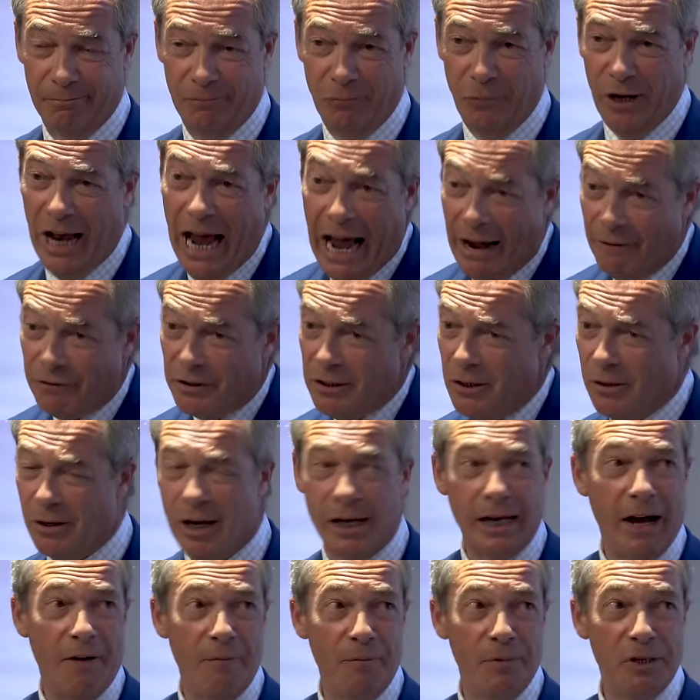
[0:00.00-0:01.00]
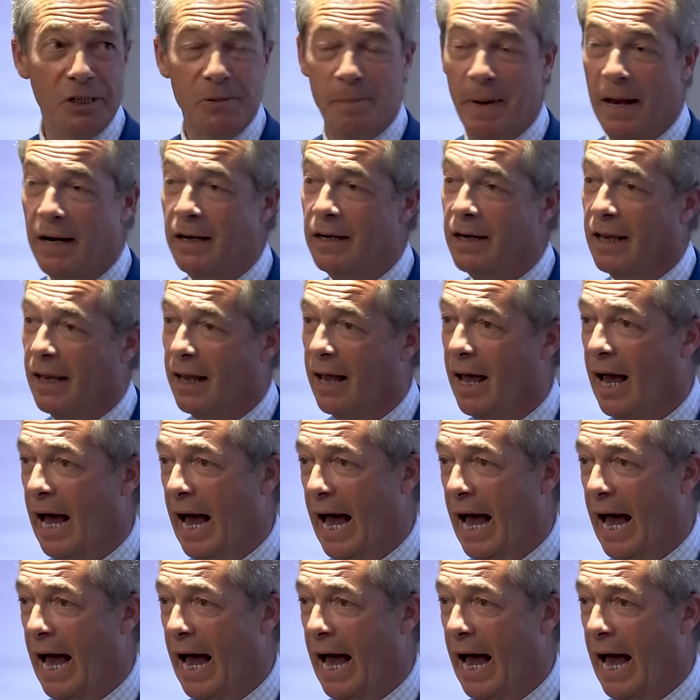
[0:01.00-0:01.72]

We have to look at government spending.